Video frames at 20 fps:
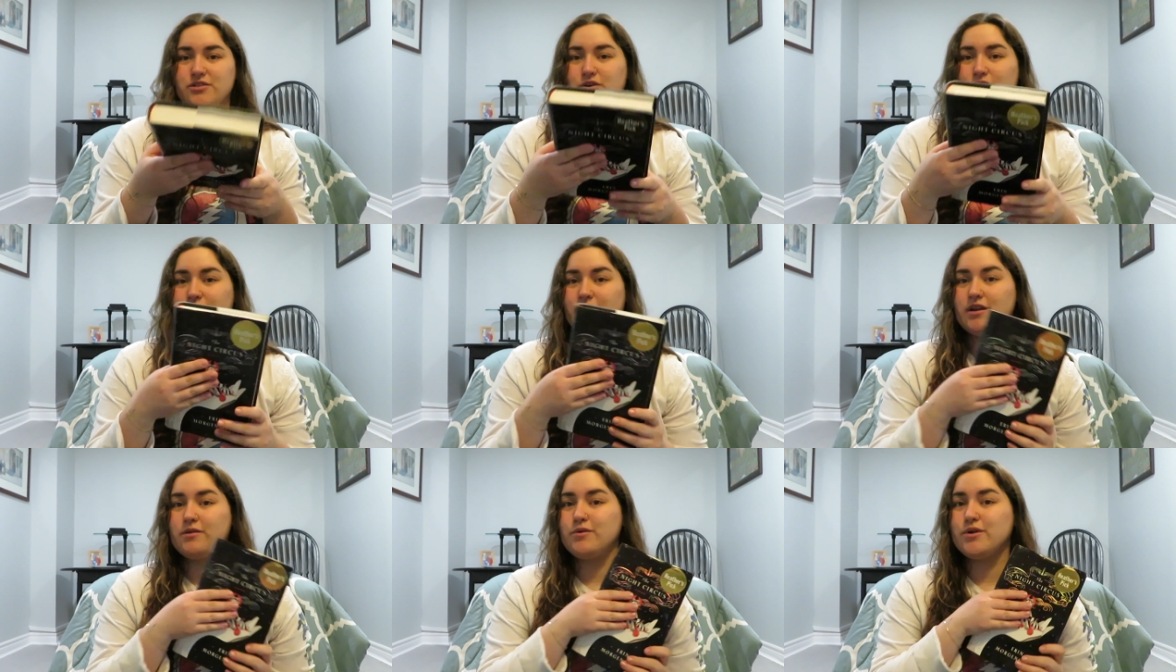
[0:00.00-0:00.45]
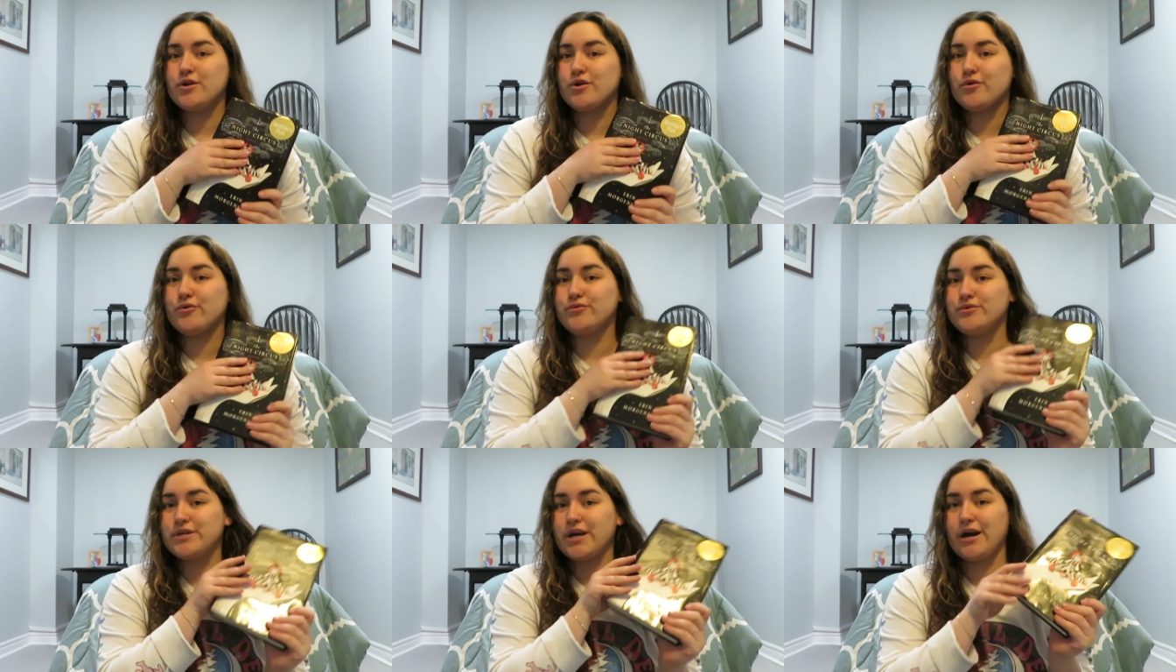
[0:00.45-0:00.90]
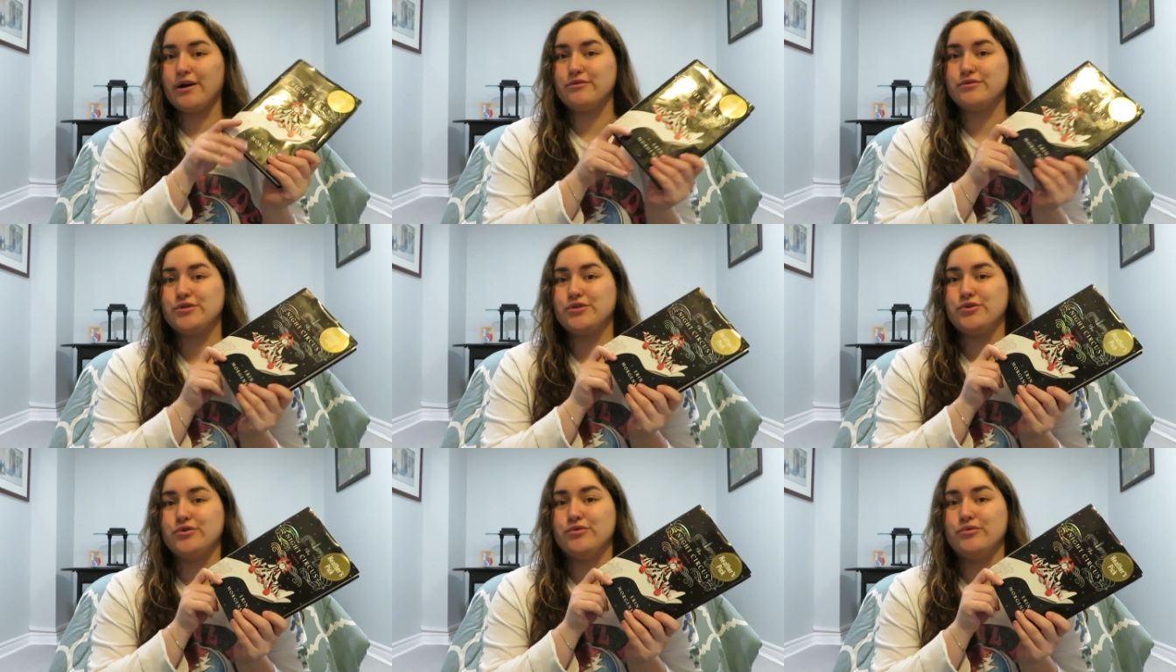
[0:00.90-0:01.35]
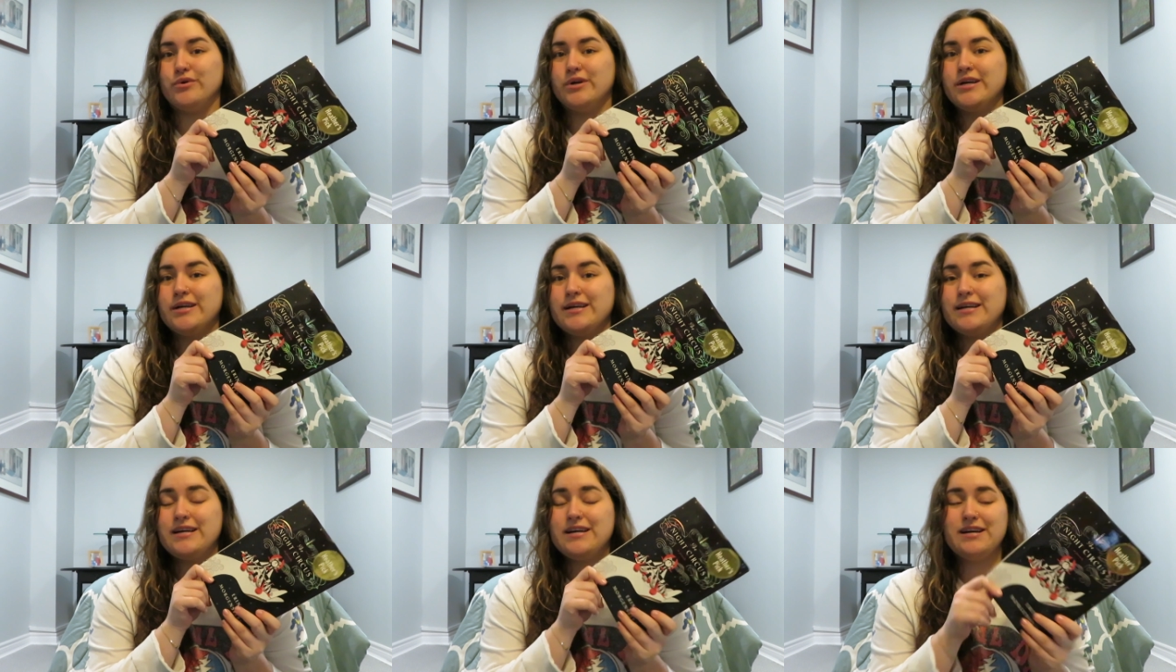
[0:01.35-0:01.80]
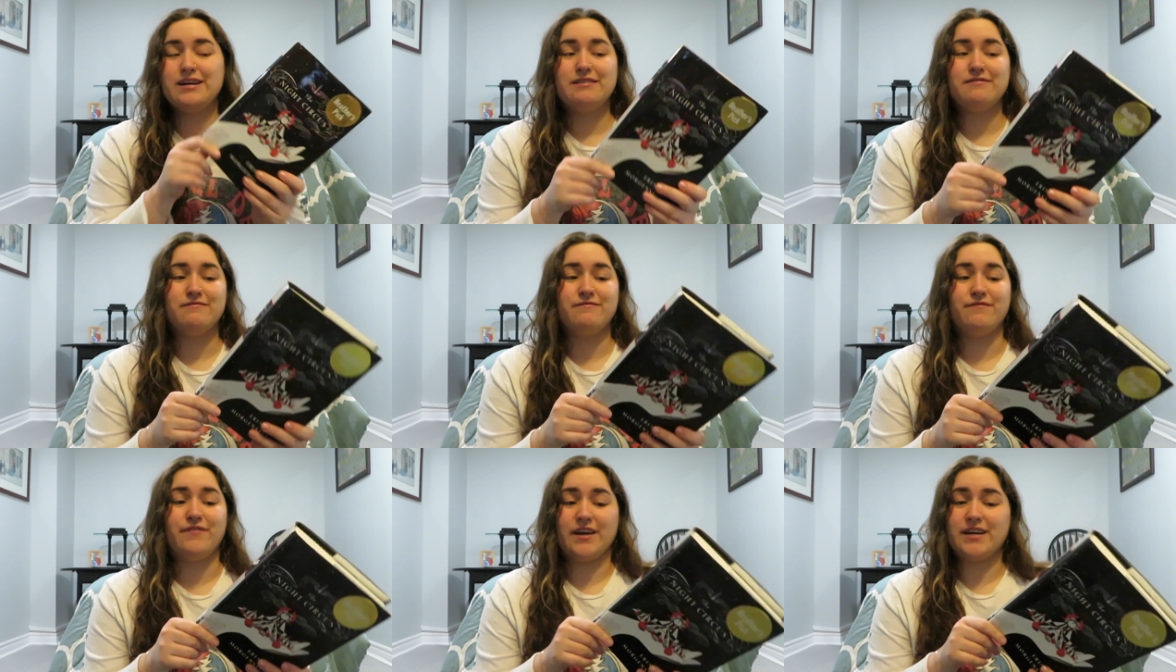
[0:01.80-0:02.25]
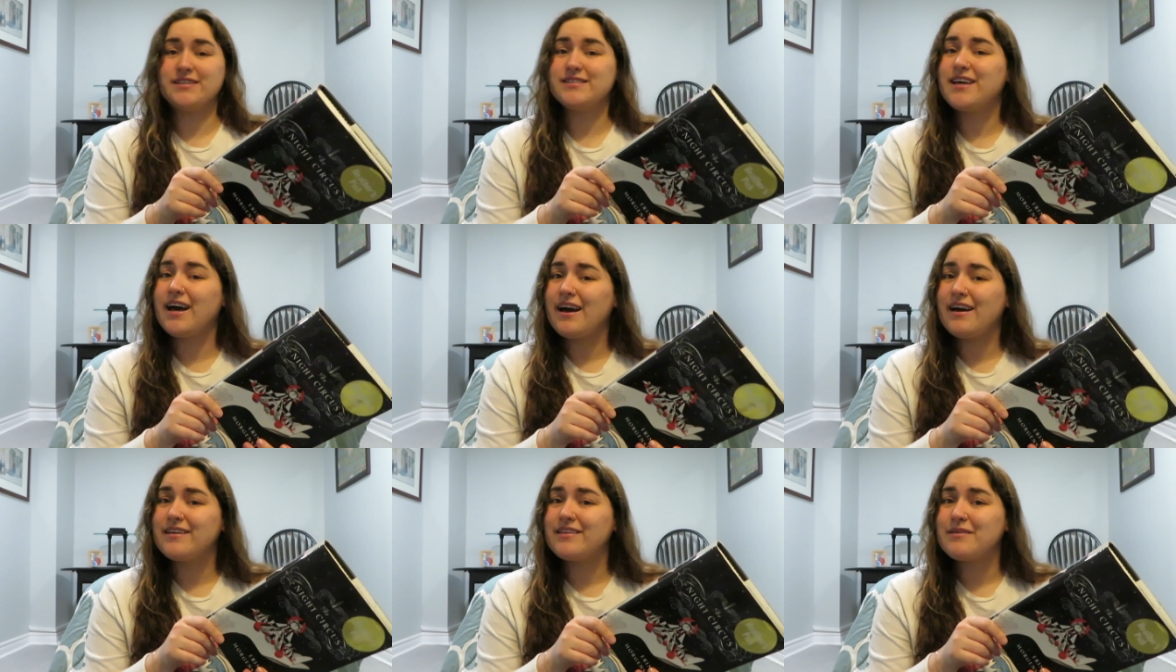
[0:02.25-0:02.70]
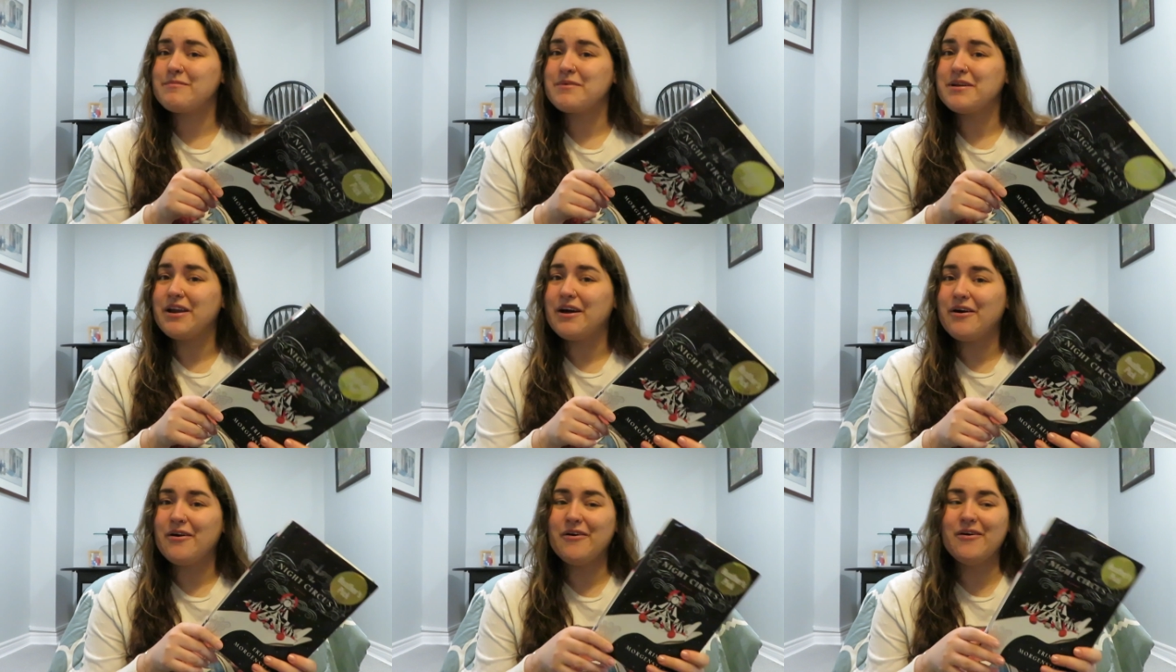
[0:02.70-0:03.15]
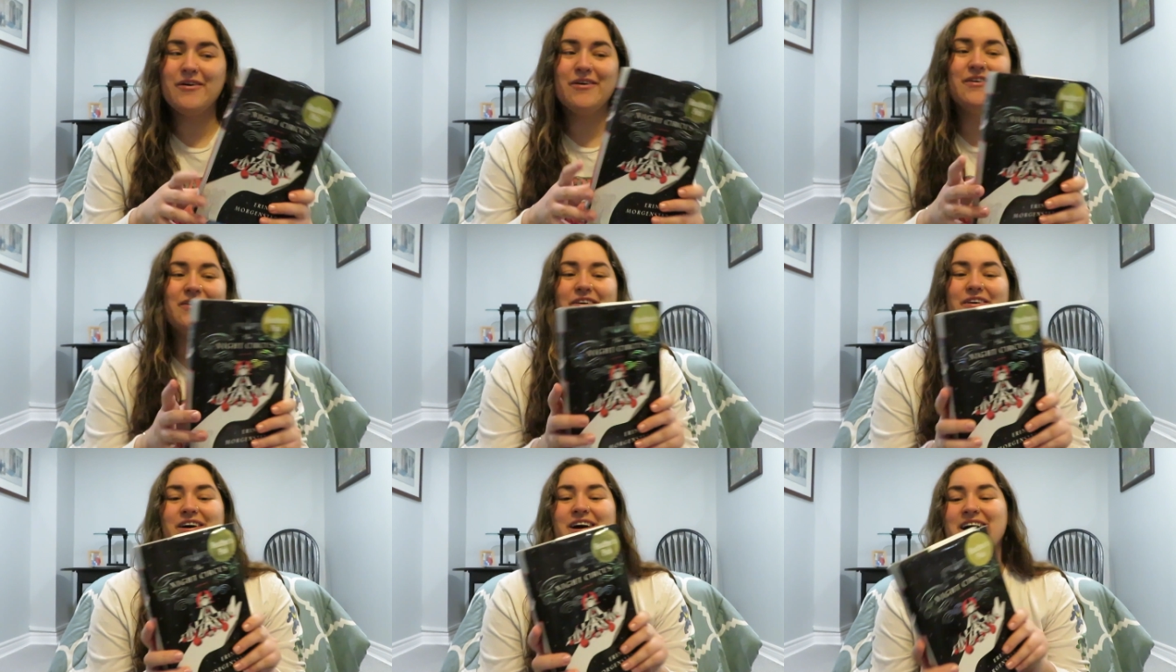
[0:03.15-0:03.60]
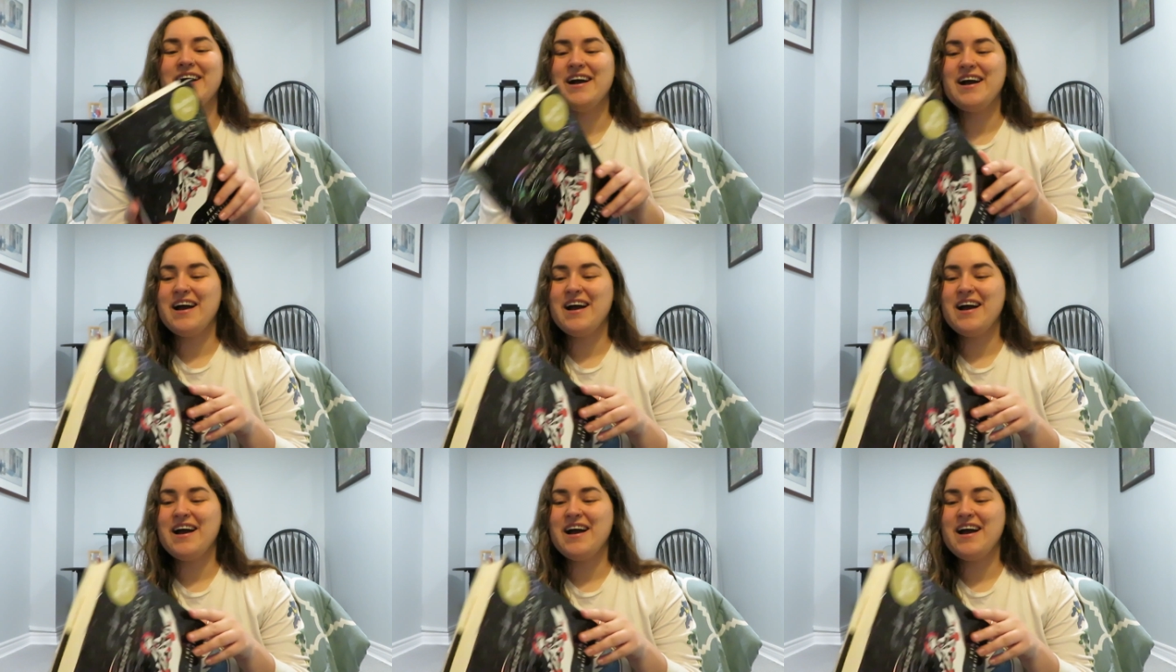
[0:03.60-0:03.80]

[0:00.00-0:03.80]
so if anyone knows how to fix that, let me know.